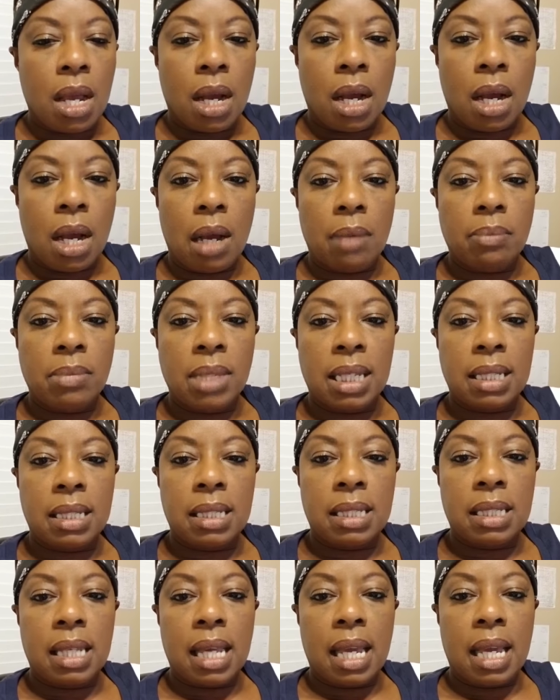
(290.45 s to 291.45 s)

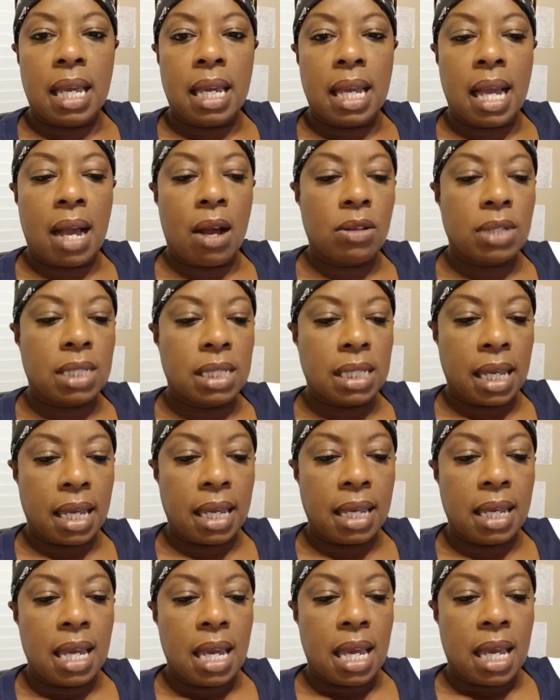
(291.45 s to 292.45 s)
let's say, I'll
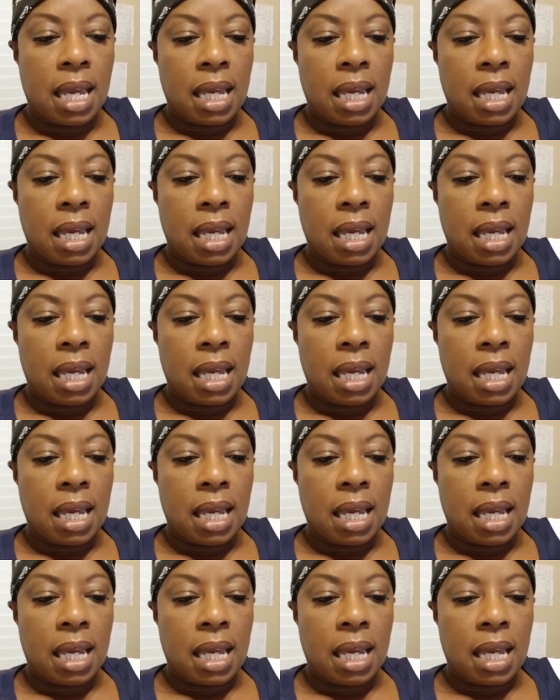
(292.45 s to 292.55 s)
say,